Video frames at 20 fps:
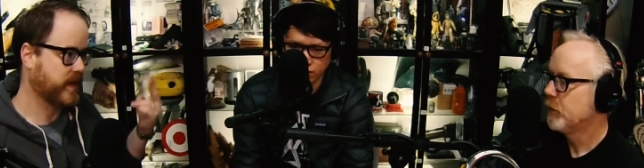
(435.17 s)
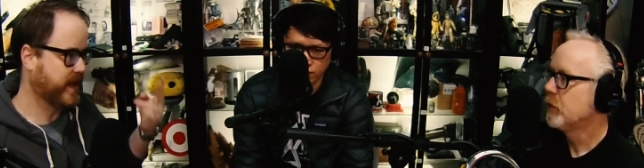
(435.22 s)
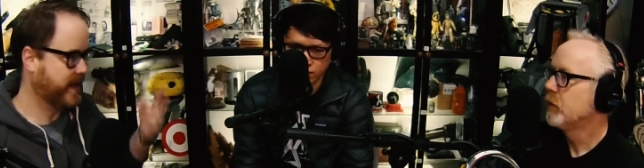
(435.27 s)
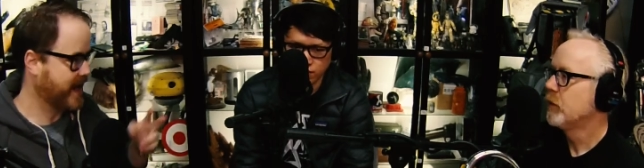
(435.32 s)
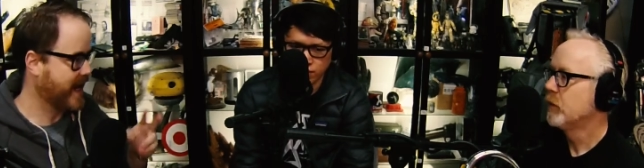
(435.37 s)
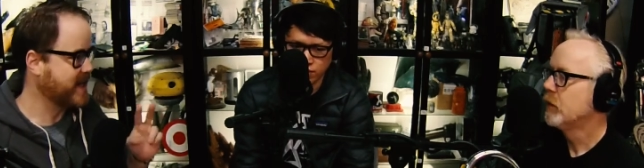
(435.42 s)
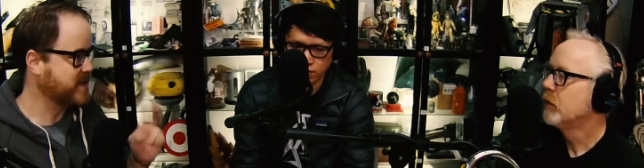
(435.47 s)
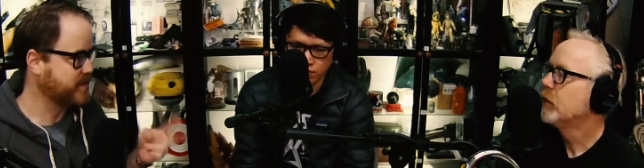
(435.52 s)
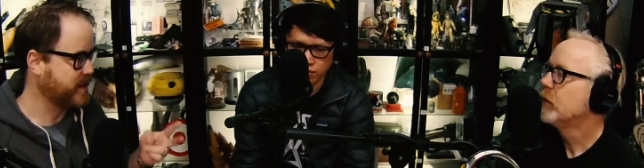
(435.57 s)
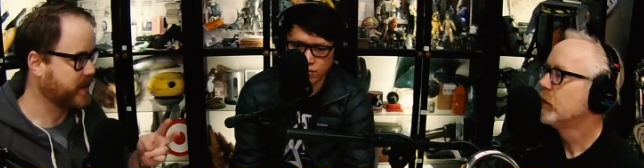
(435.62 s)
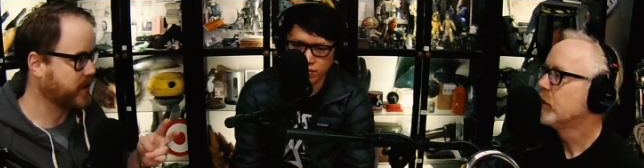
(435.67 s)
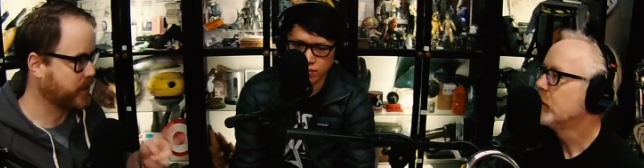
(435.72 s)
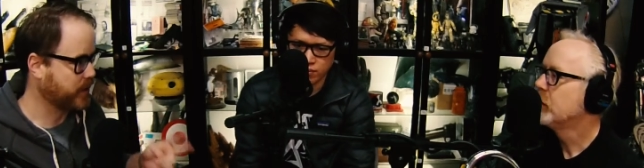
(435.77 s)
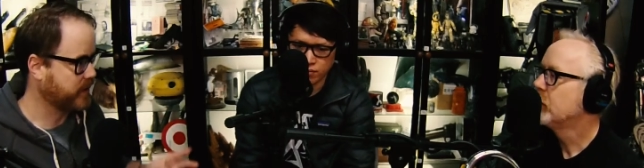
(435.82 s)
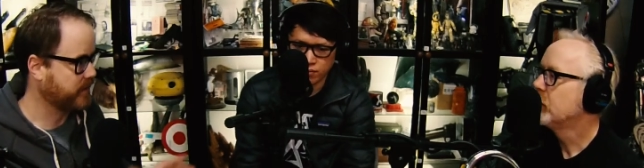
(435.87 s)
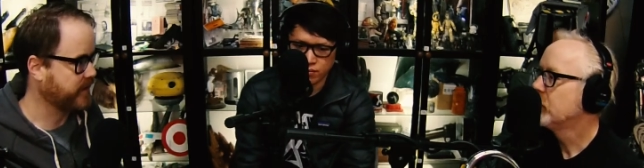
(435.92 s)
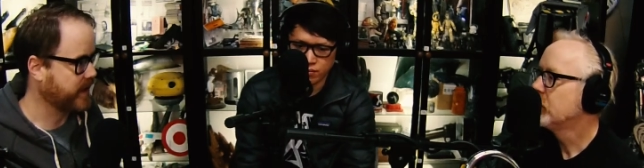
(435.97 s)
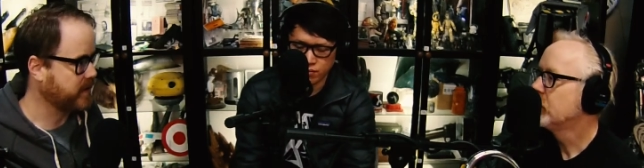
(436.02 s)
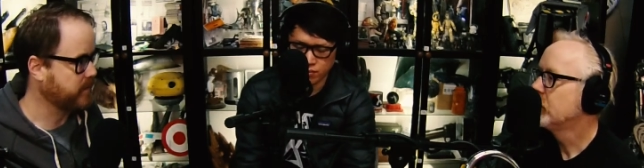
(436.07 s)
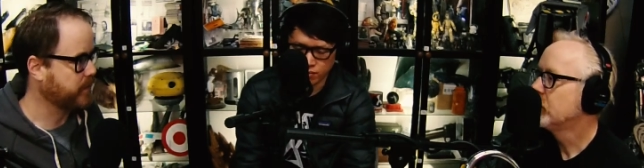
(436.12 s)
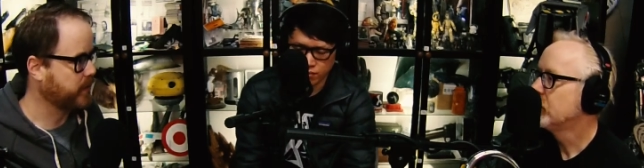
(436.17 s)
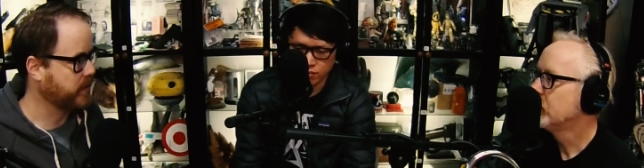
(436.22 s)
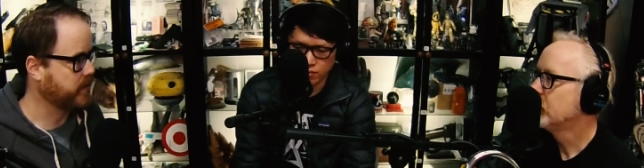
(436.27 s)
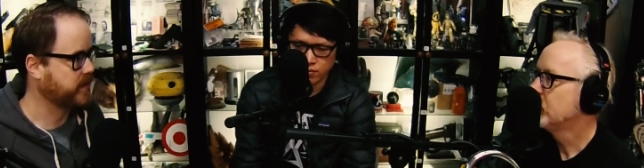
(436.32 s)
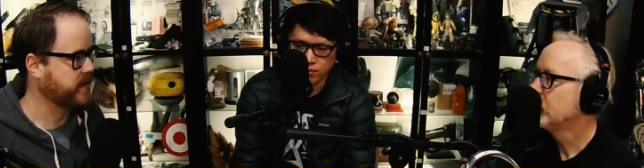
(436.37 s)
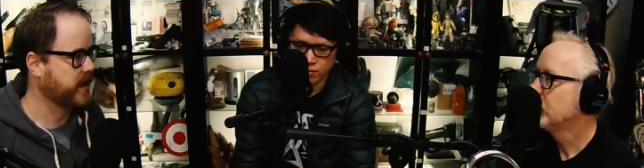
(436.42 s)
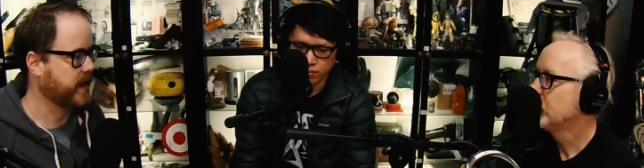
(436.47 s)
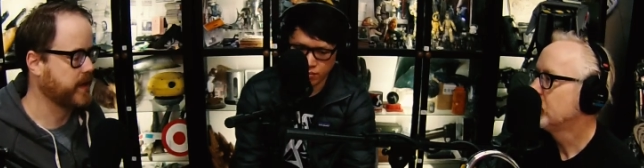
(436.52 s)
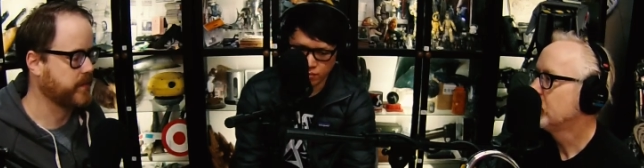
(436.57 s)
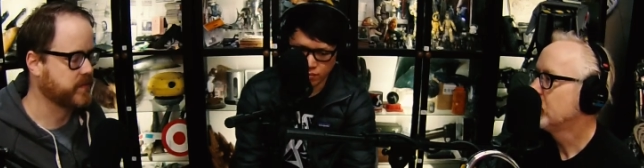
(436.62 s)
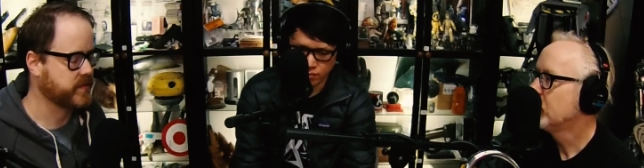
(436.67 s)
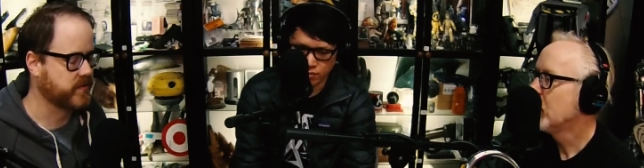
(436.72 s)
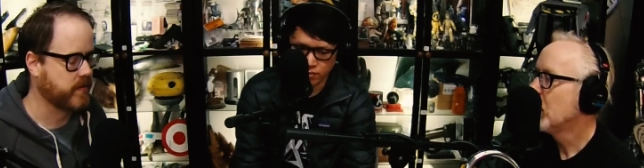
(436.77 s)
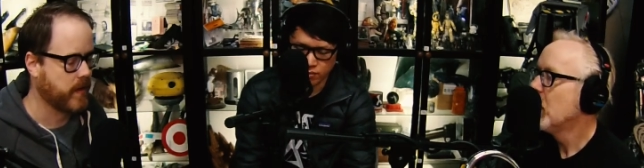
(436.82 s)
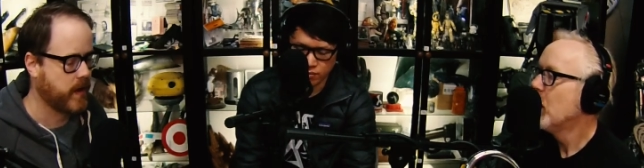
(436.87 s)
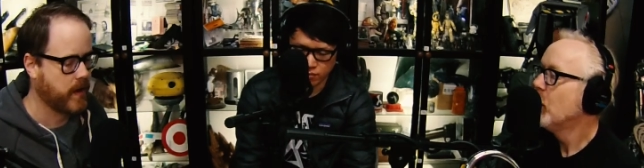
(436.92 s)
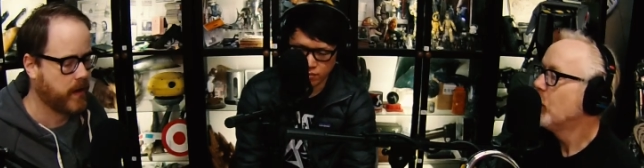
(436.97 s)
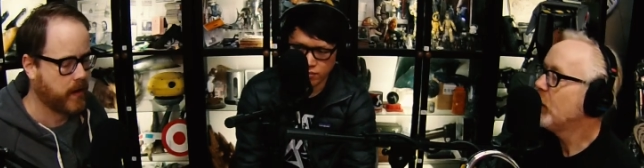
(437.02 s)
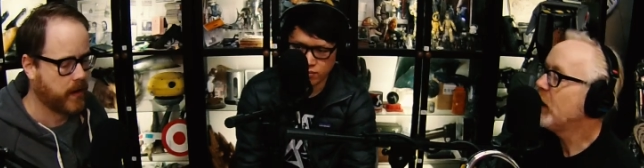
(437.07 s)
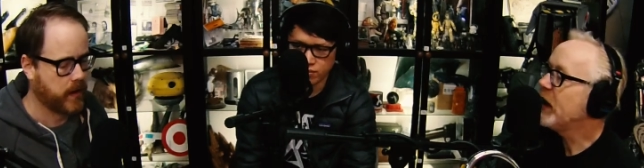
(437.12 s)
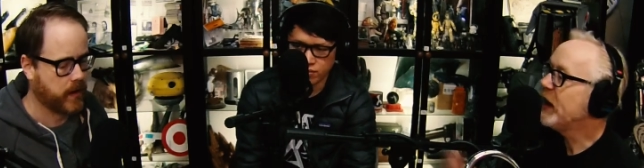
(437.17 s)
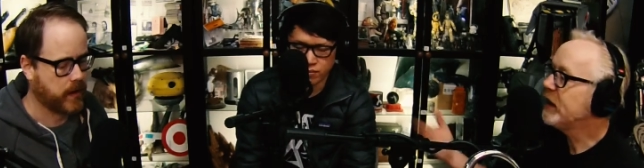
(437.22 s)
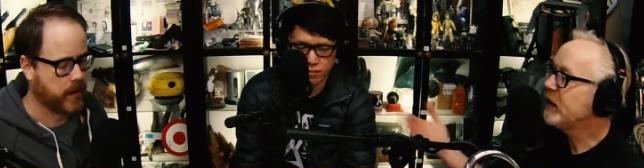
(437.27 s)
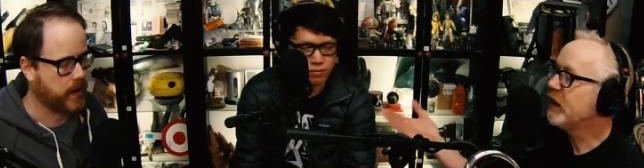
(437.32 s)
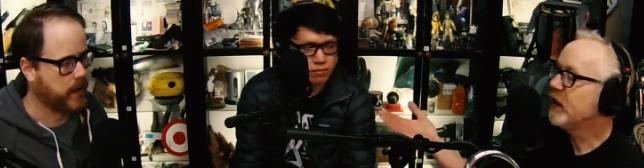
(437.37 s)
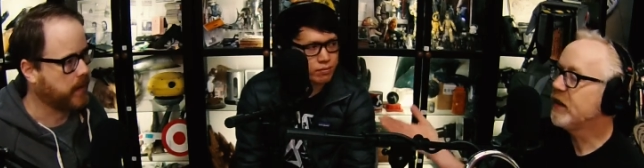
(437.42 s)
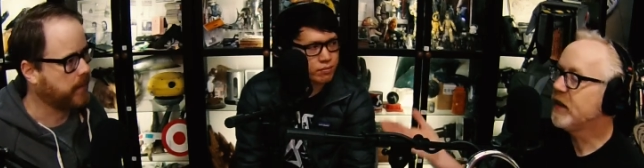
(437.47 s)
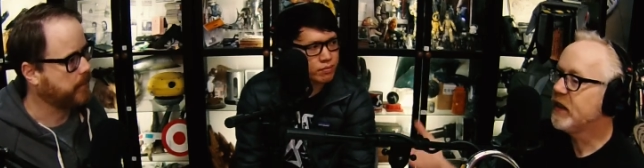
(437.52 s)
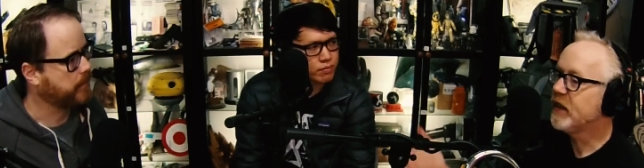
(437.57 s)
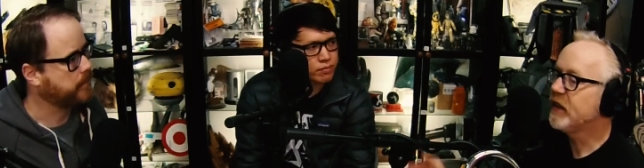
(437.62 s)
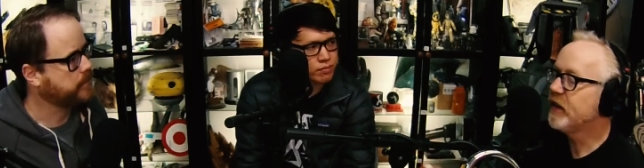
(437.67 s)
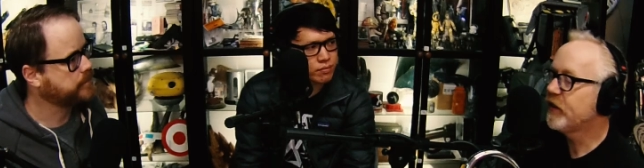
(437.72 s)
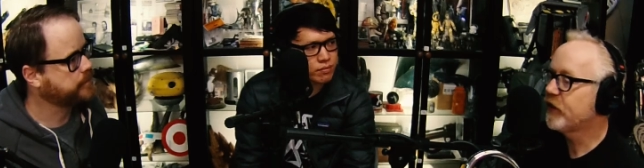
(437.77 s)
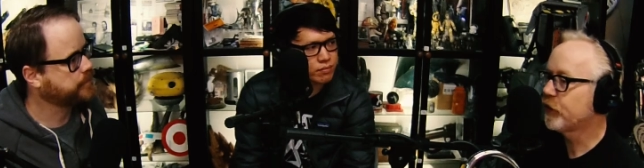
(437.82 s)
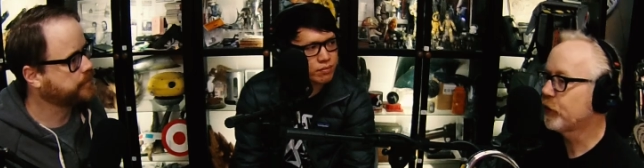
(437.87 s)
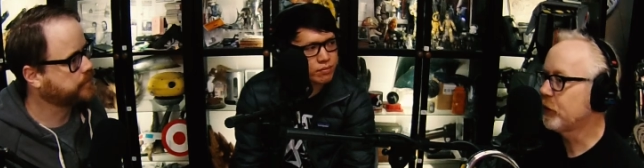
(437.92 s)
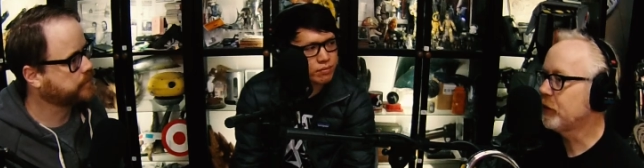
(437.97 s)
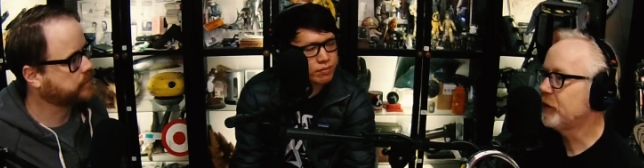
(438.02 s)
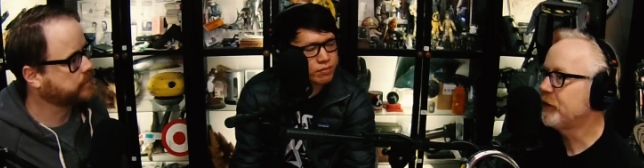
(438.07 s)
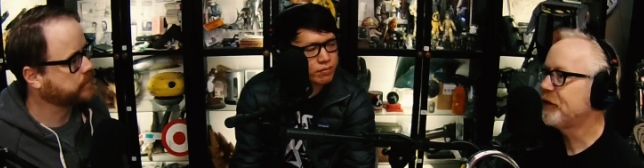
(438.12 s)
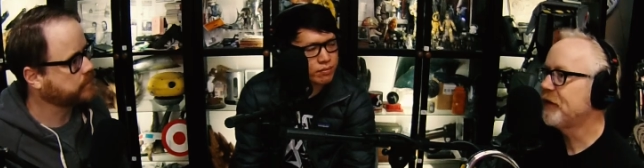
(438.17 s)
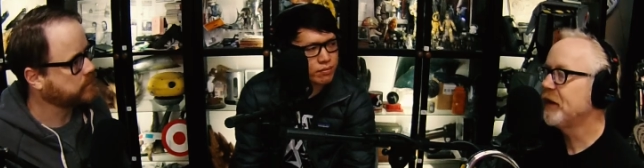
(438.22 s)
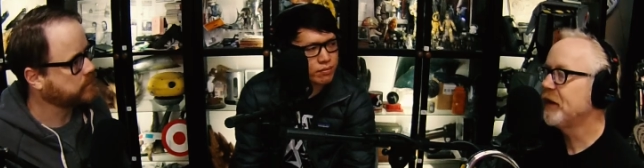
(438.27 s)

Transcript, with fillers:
Speaker 1: It has been a good event both times.
Speaker 2: Well, and um, it is sort of